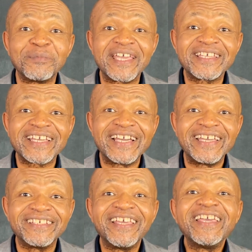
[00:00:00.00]

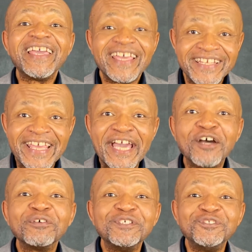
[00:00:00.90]
Mankind. And
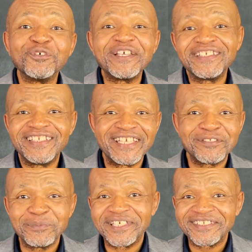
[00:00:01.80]
now, enjoy
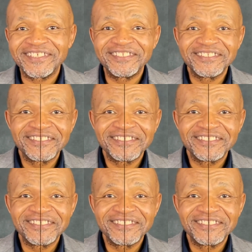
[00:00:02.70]
today's message.